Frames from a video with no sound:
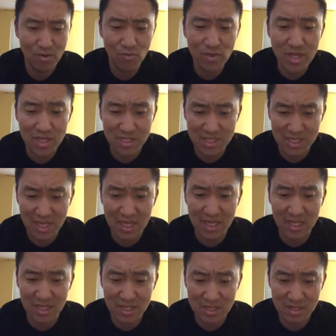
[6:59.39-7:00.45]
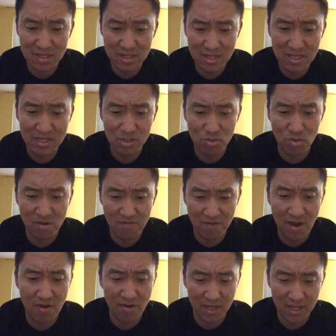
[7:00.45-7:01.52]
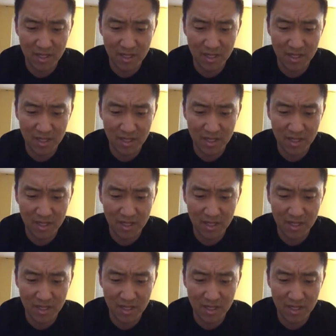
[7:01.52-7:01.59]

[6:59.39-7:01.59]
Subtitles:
We is seeing this one very